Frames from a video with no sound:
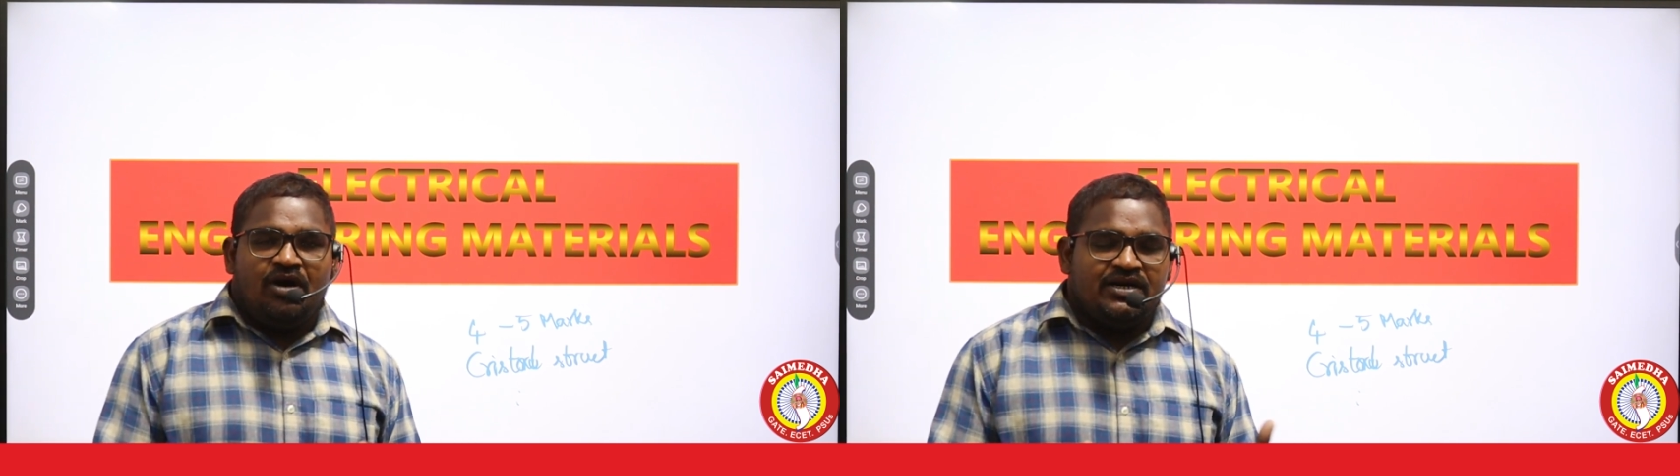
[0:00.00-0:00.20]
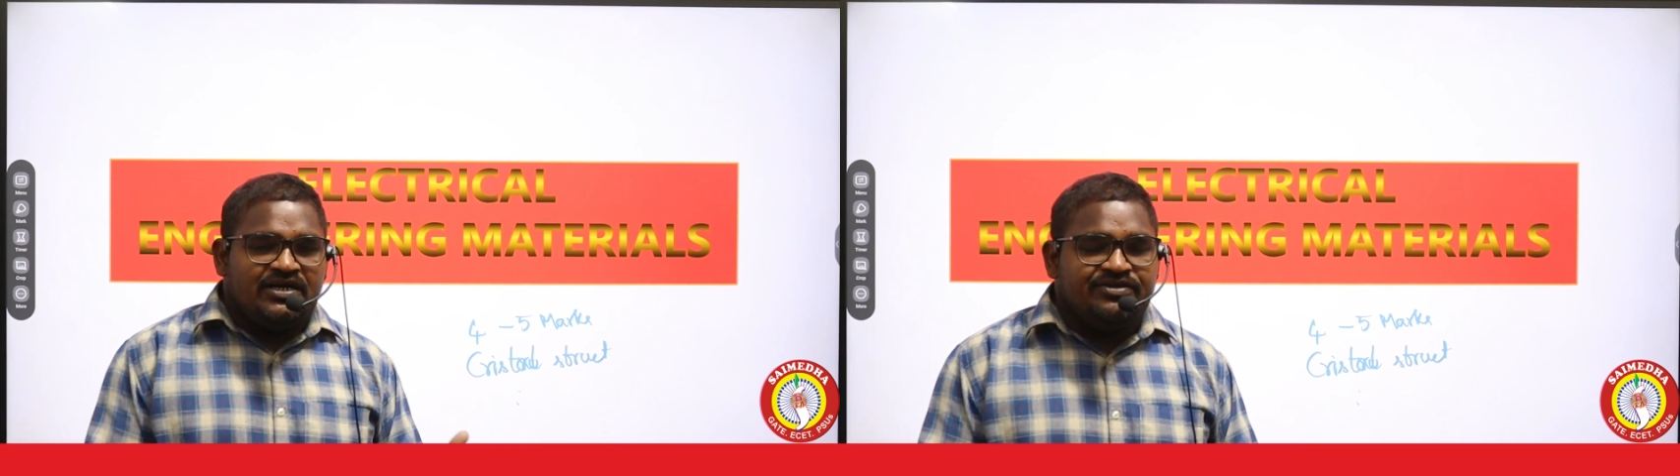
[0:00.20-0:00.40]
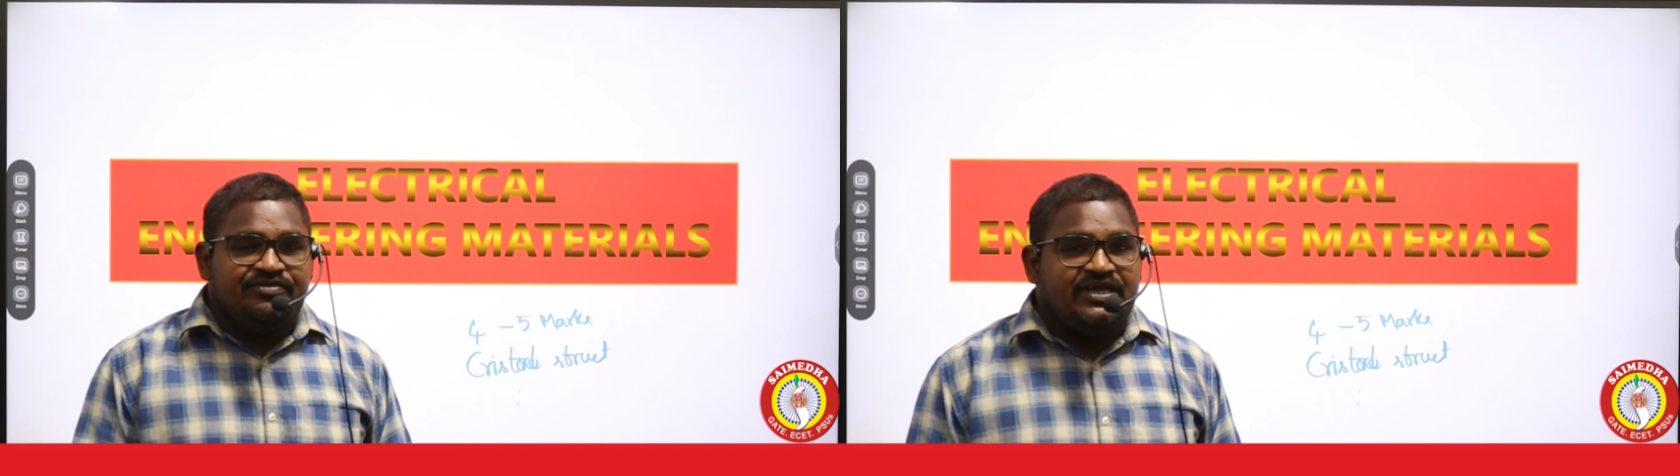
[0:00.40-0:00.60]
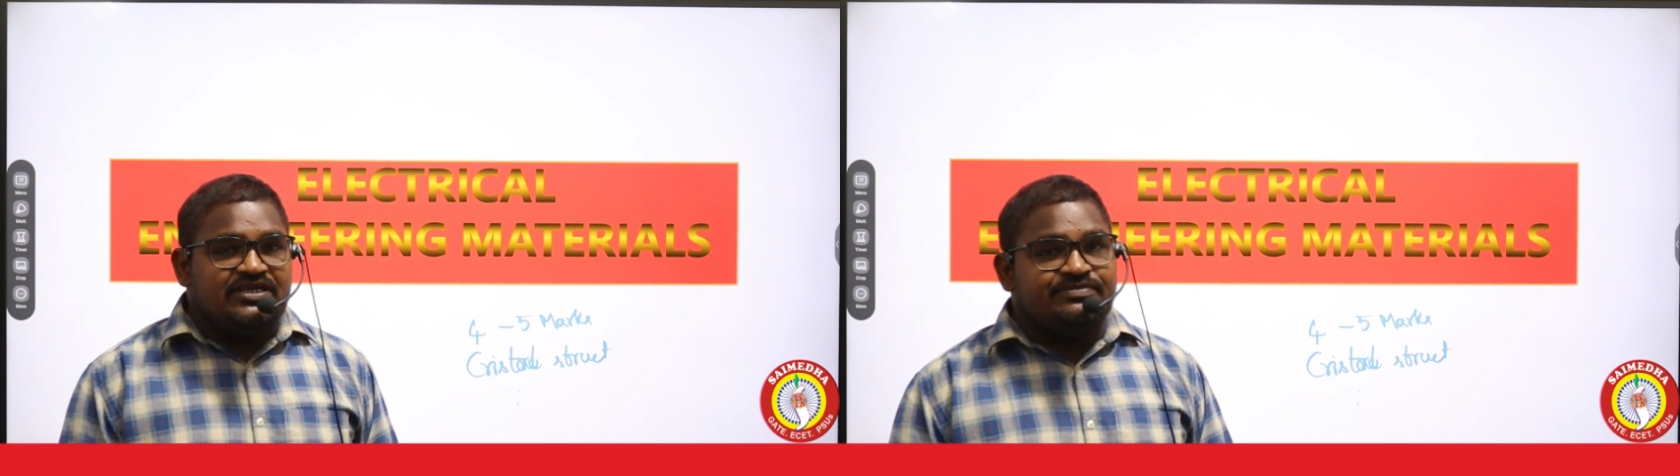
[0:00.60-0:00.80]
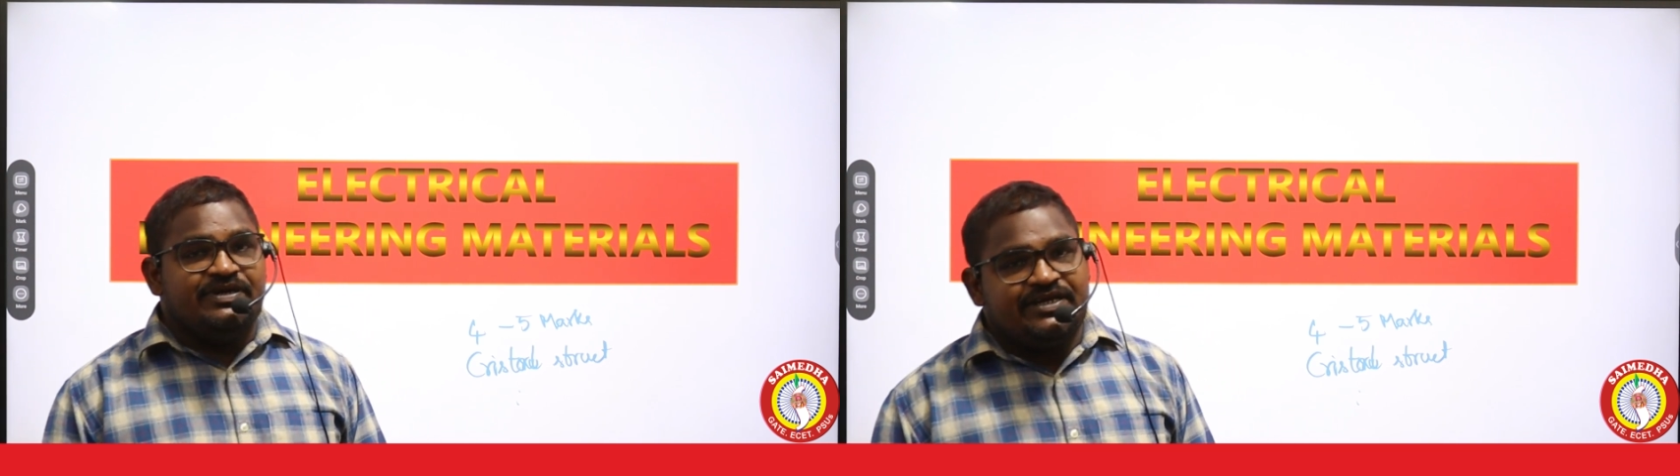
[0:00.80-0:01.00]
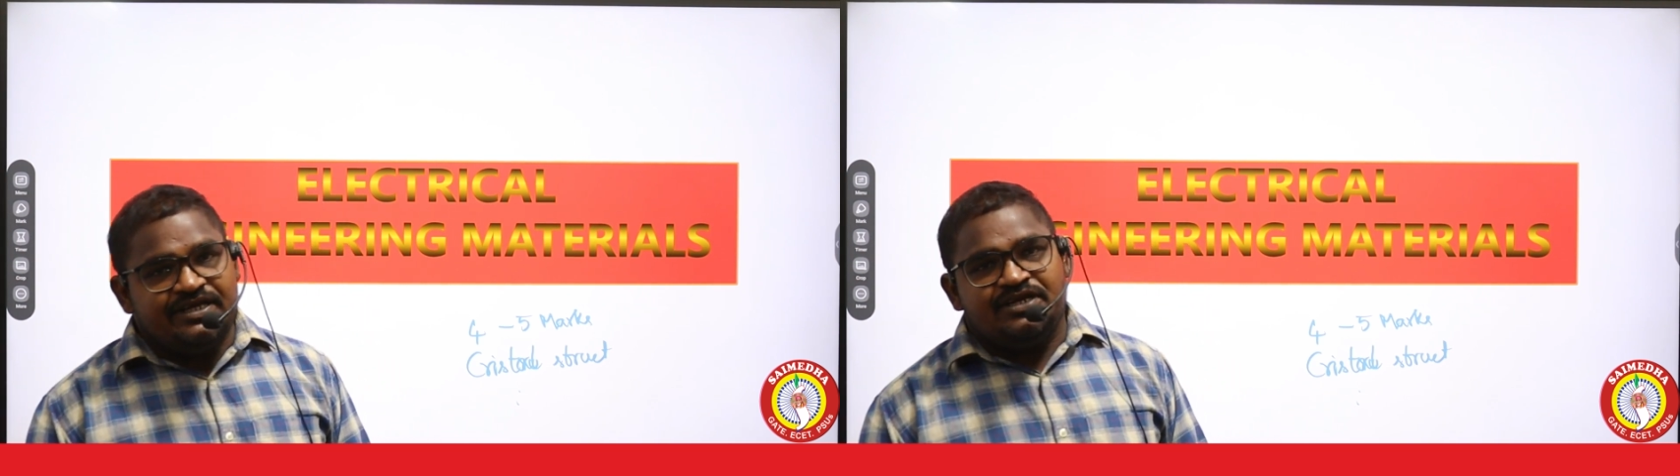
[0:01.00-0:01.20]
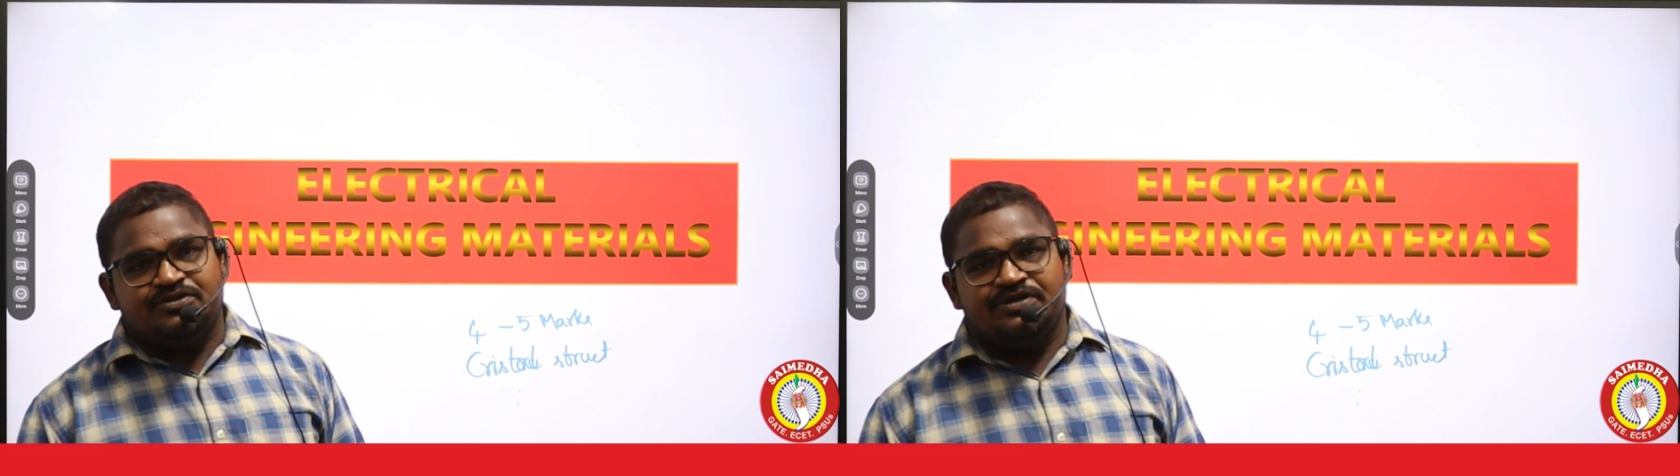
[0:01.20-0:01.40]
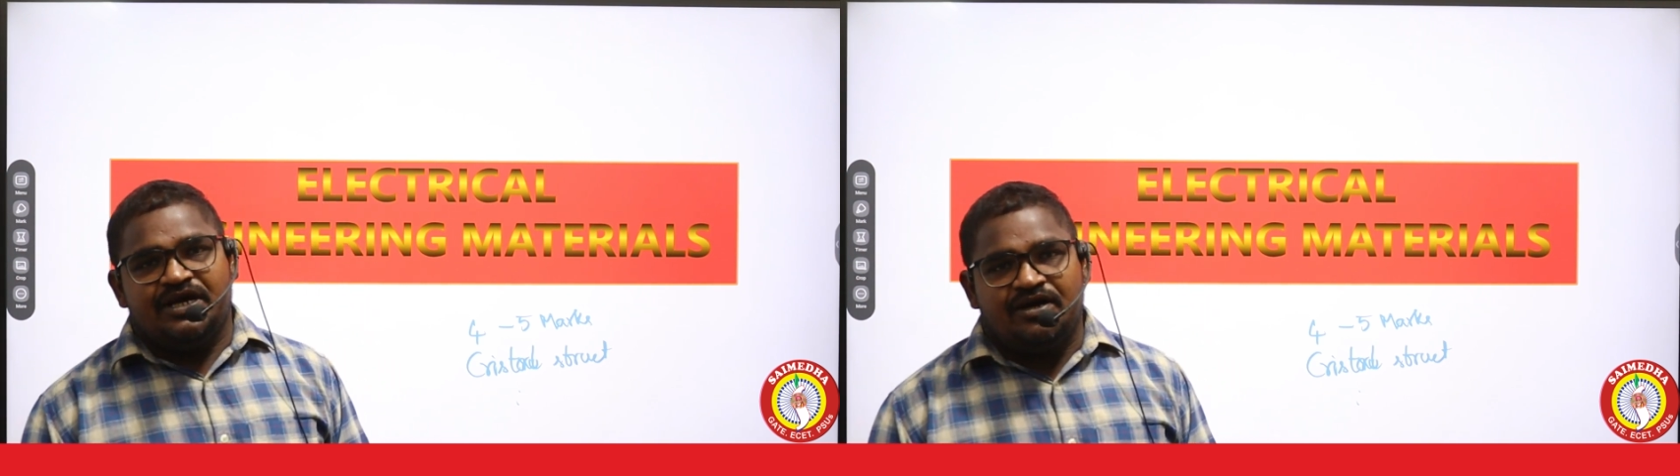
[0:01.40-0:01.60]
what are the various
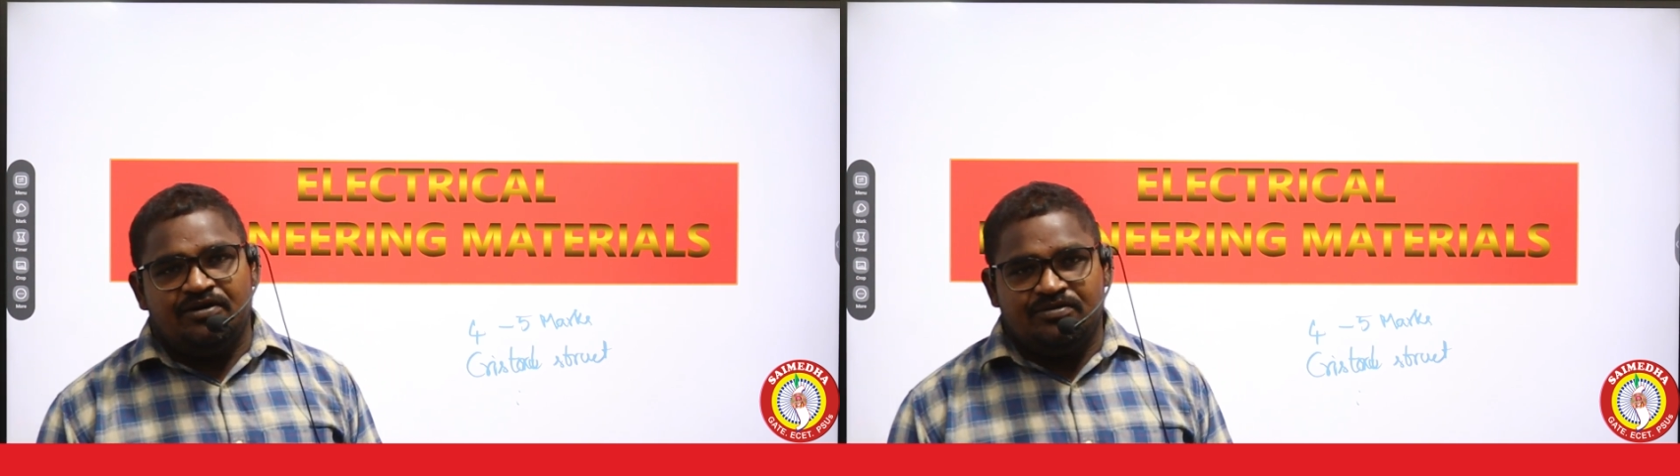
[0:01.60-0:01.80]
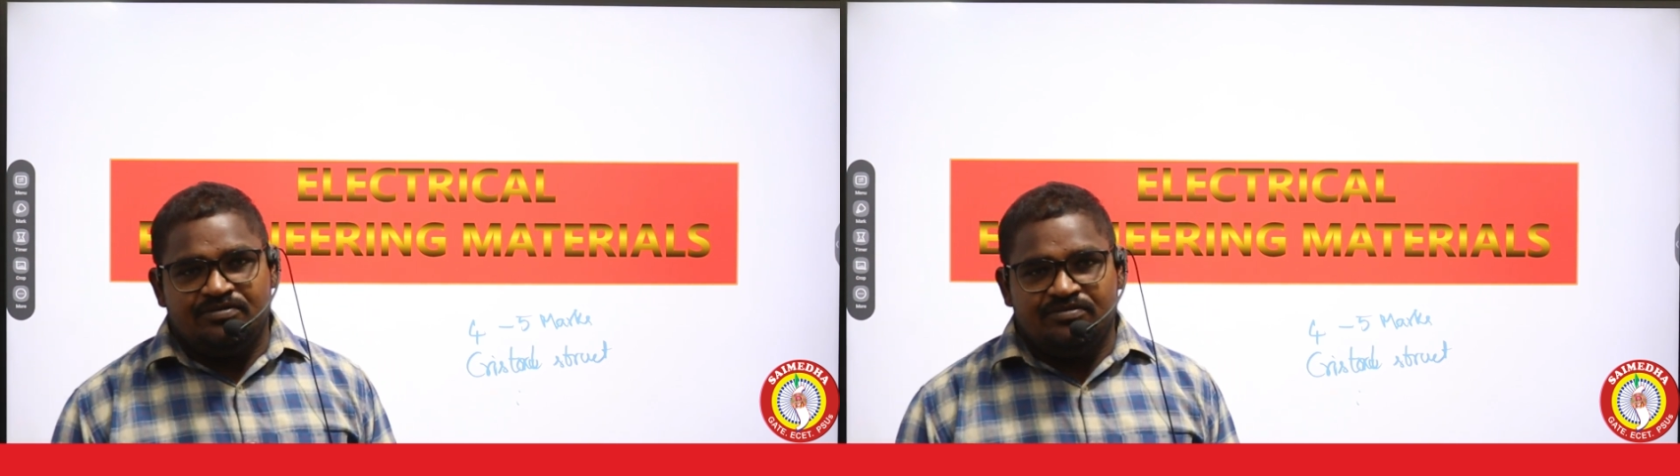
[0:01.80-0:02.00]
materials we have